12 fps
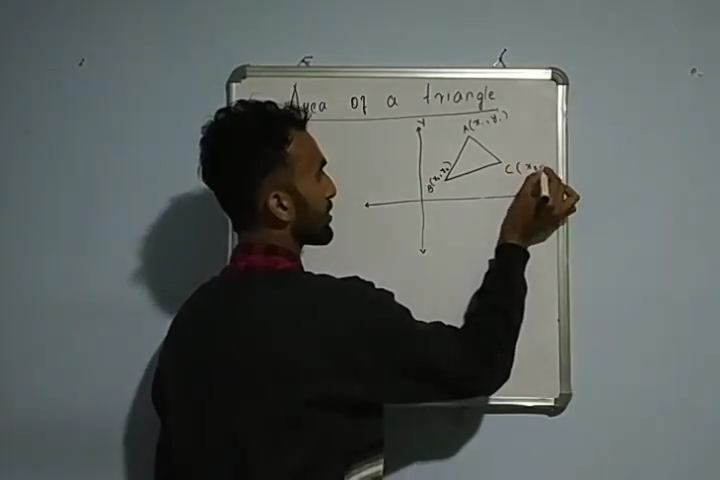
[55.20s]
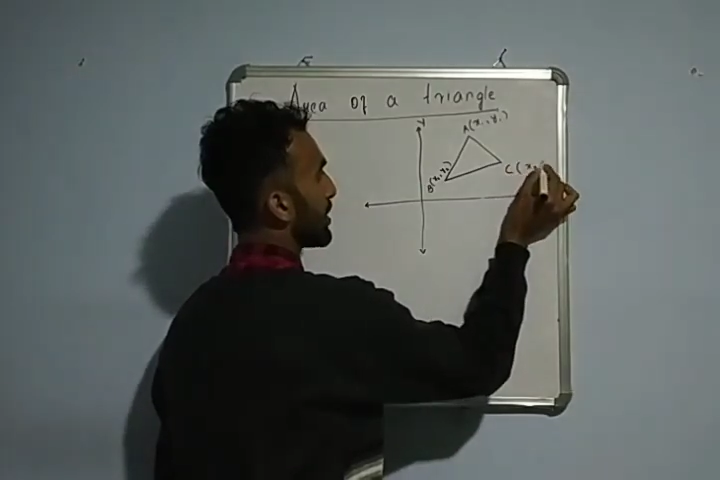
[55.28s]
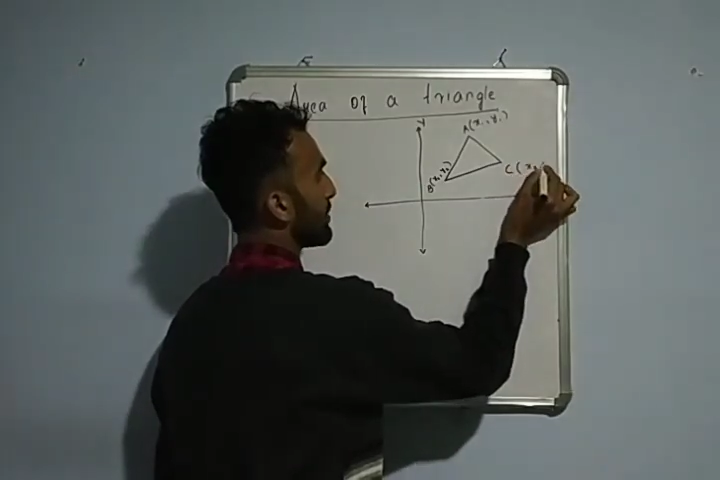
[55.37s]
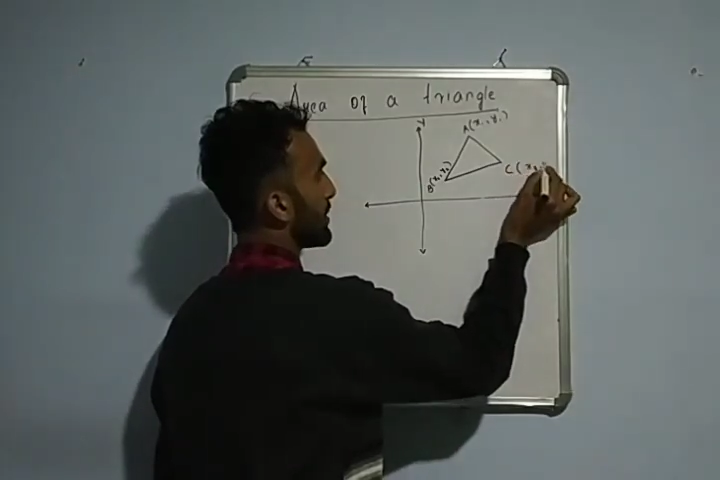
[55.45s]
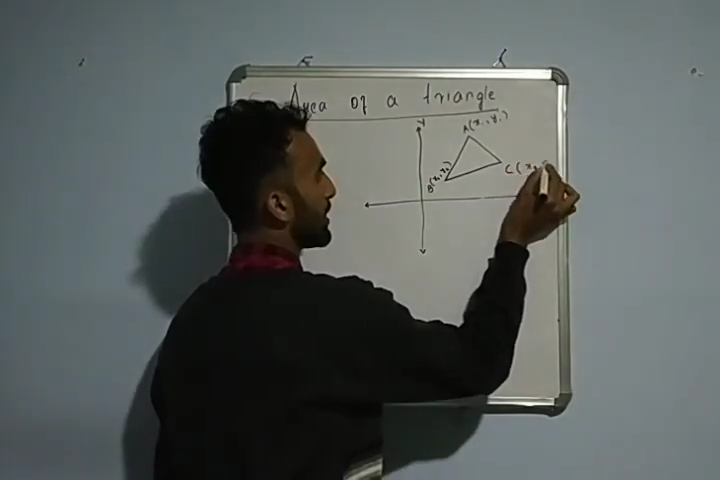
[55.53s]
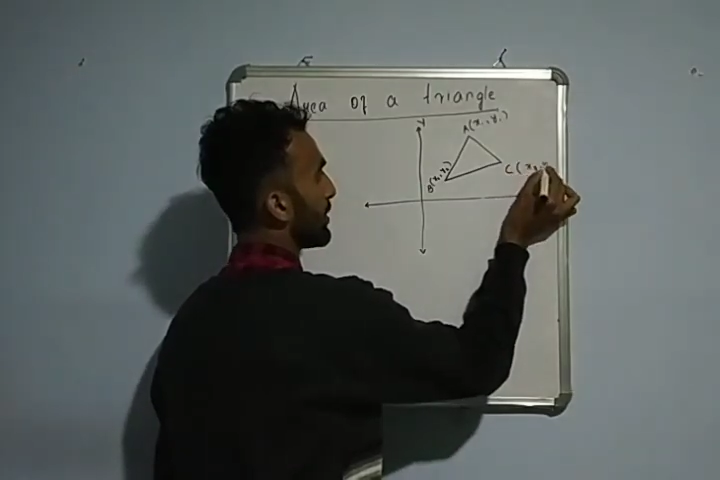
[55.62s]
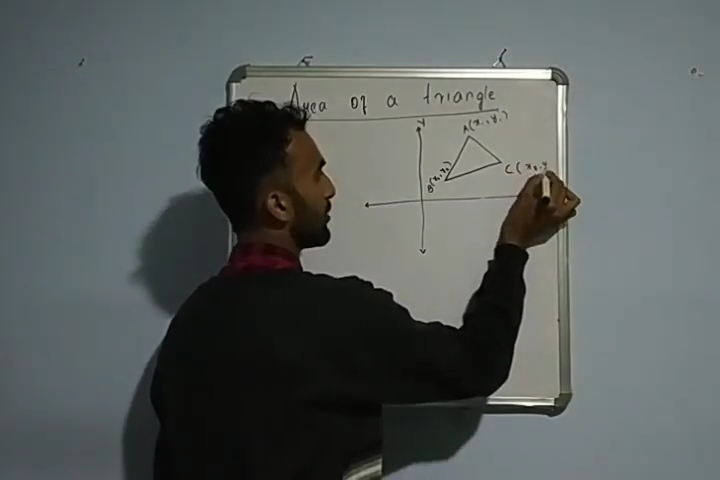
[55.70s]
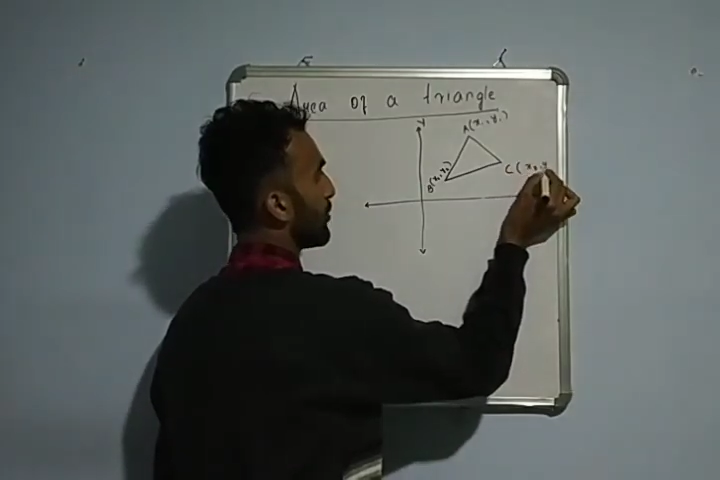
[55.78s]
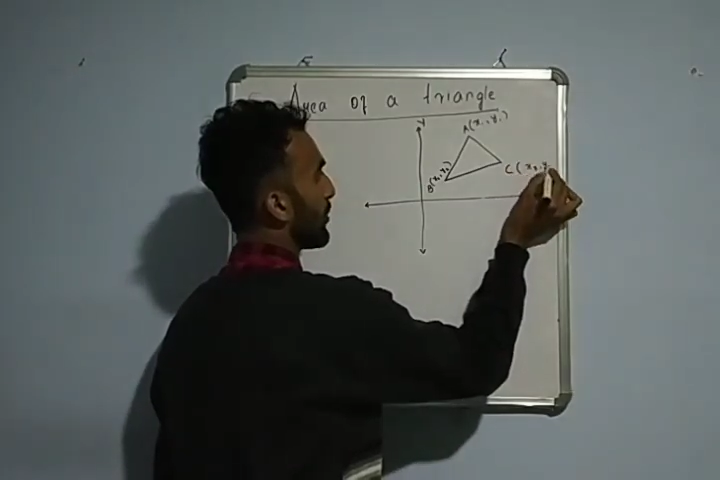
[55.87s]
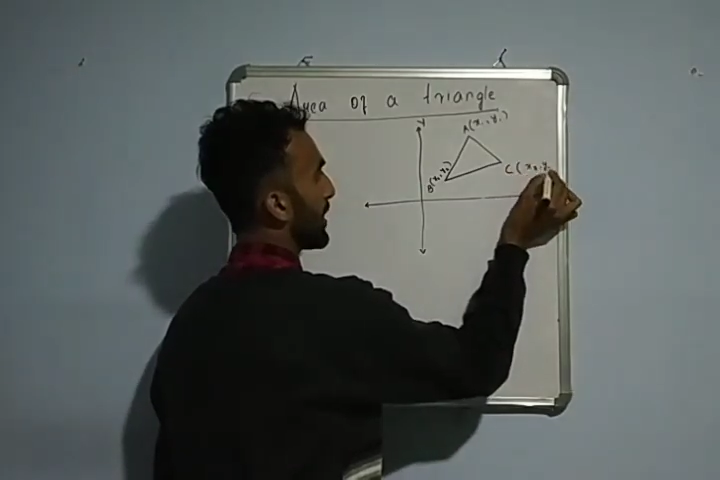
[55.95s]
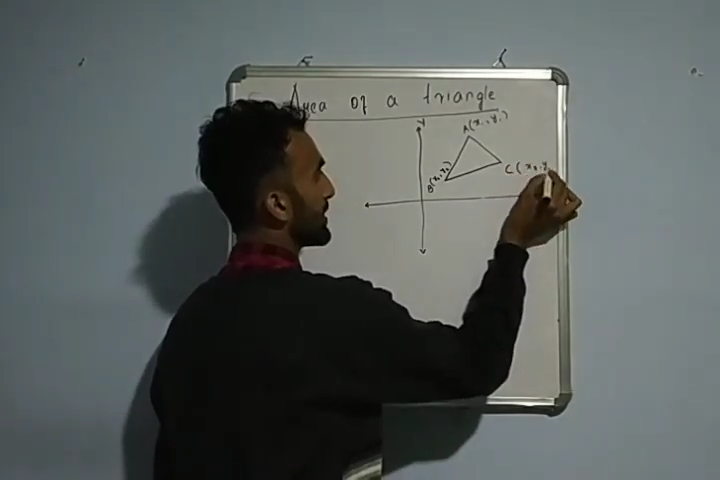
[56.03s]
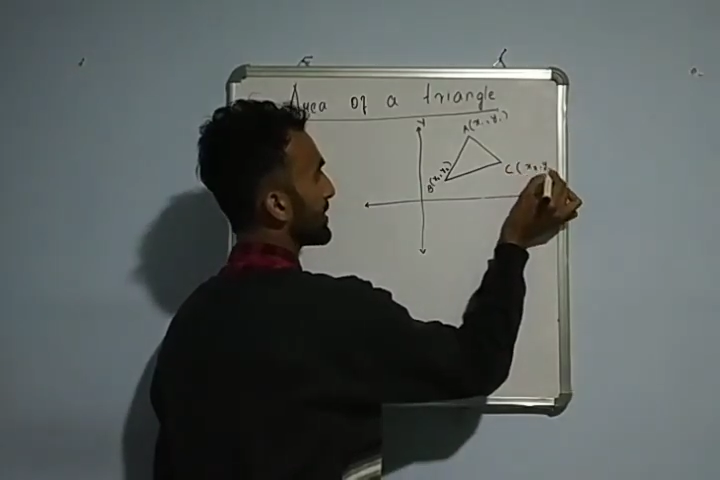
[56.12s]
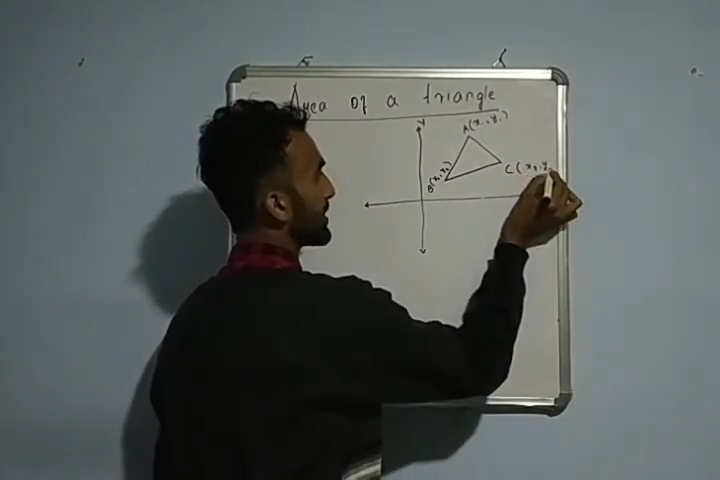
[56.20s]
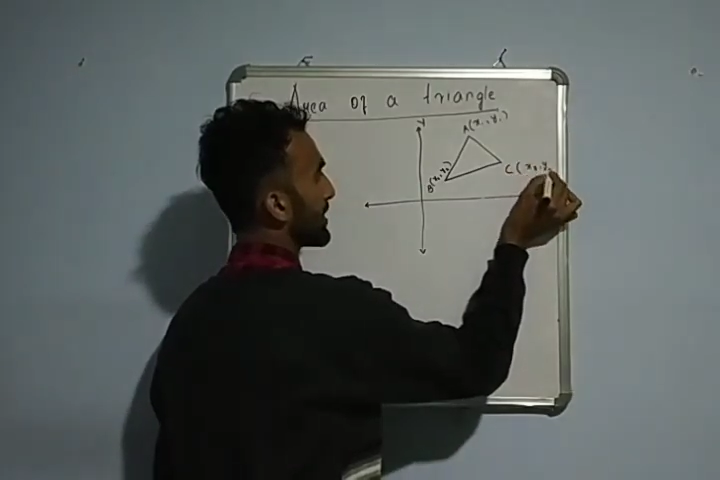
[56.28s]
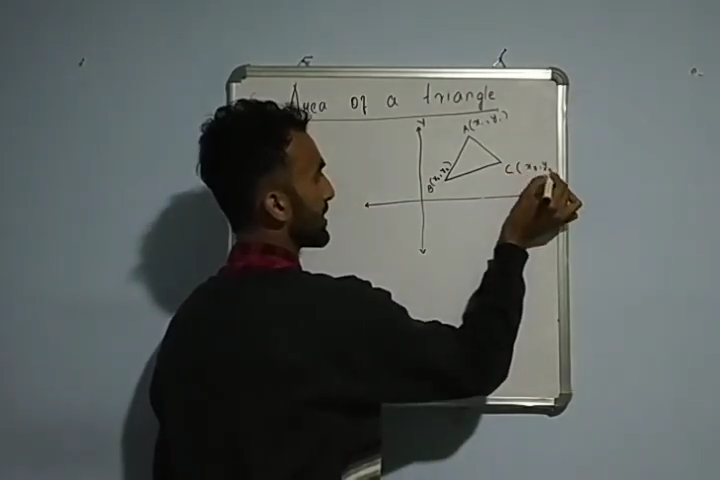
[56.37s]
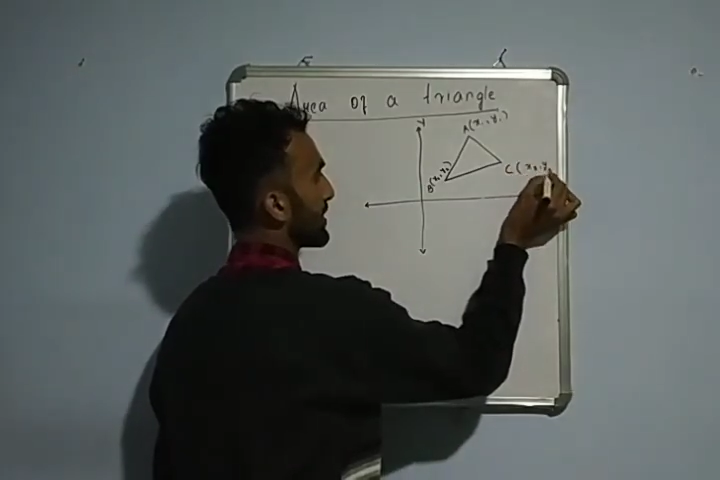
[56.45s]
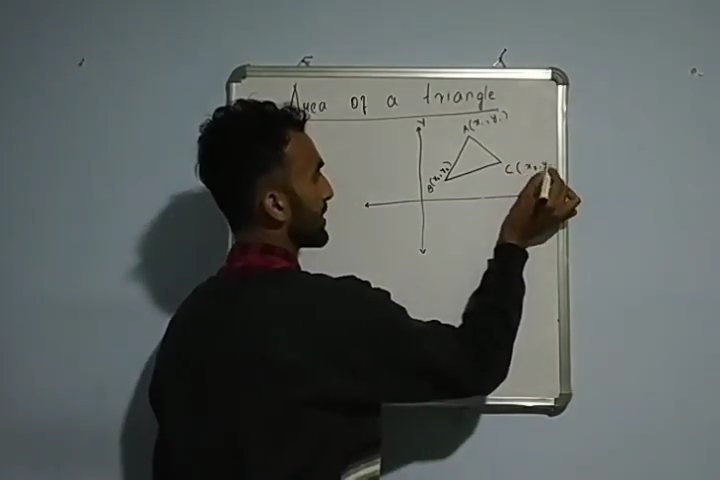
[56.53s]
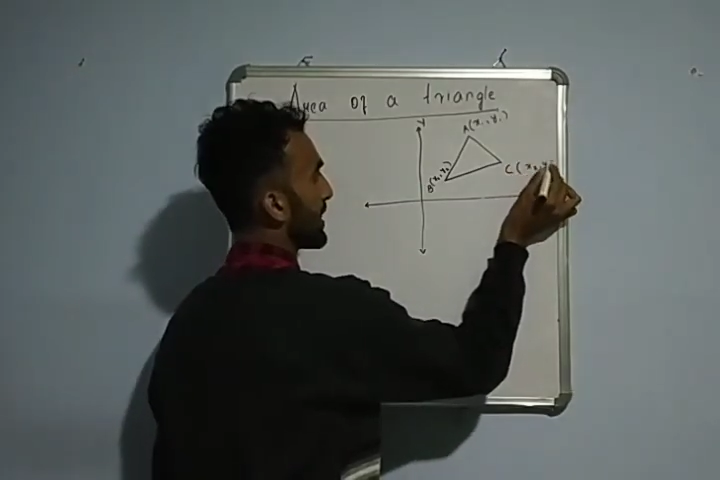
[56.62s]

comma y3.